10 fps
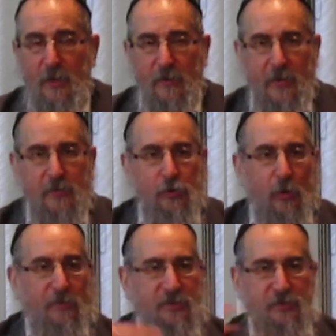They
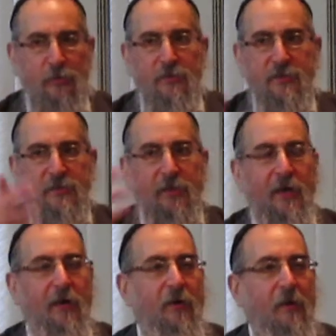joined the students
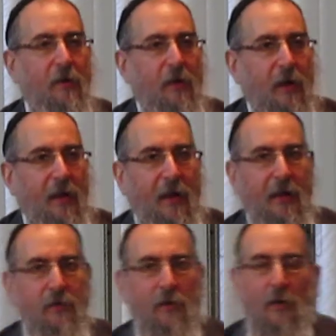there,
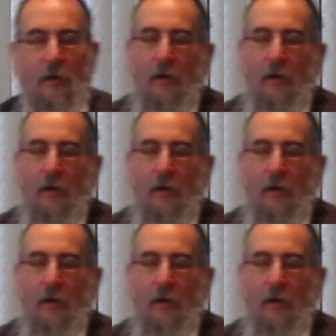and